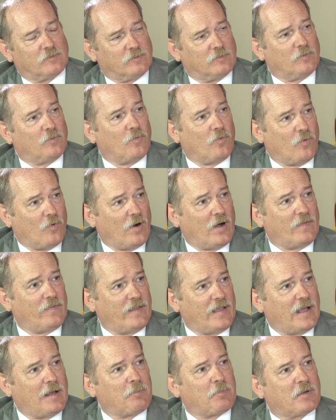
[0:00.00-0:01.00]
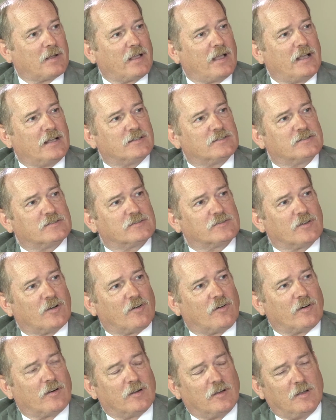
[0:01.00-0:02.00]
what the applications
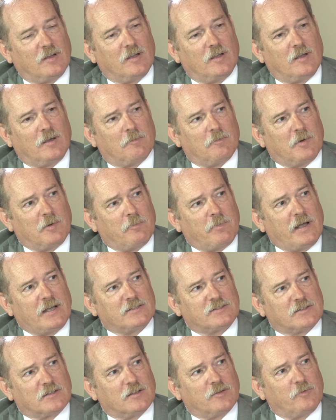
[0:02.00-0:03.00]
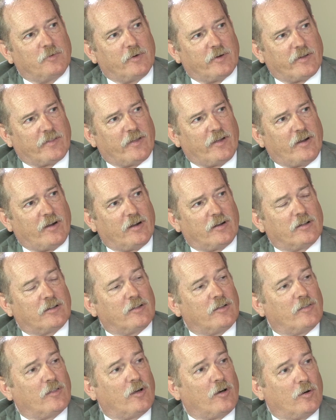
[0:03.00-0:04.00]
are, but basically we're there to
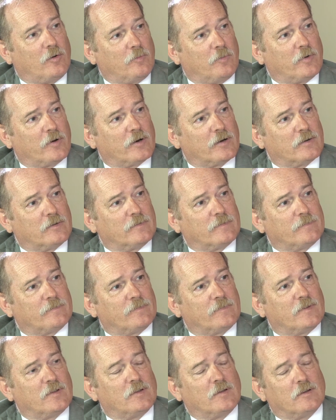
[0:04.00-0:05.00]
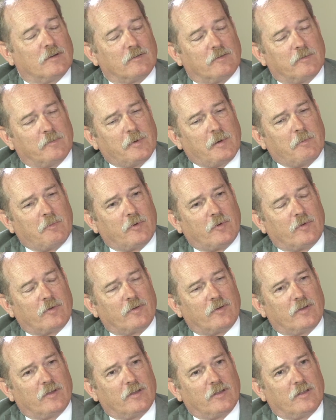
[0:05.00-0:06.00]
do the homework. Remember,
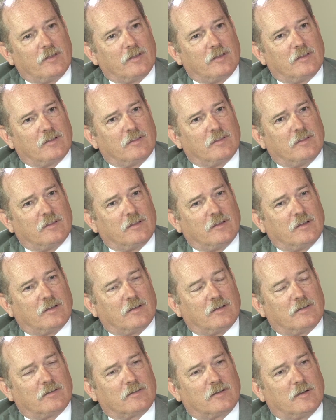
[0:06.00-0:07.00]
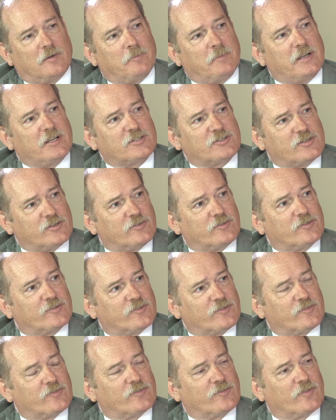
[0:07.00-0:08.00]
the
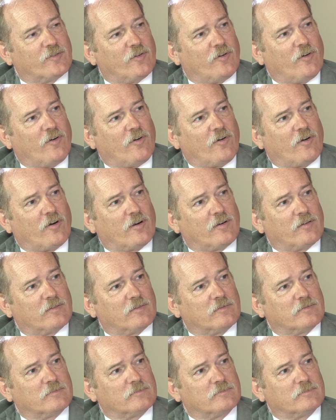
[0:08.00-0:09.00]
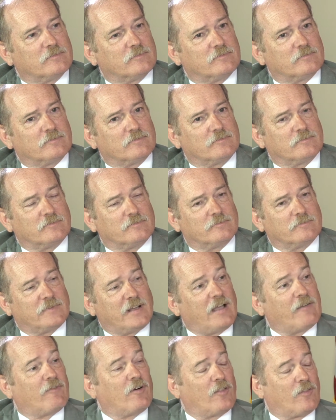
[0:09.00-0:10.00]
commissioners
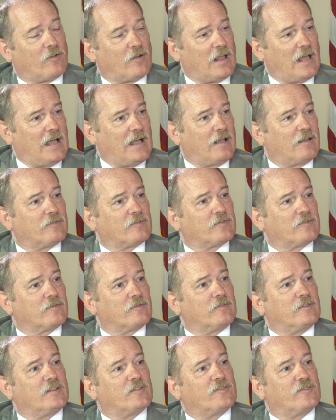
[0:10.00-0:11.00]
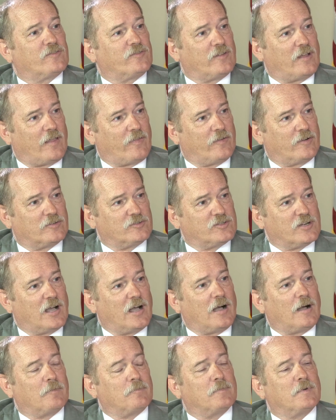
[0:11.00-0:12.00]
have other lives. This is not their
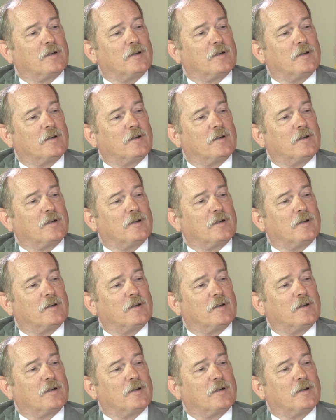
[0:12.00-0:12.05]
job.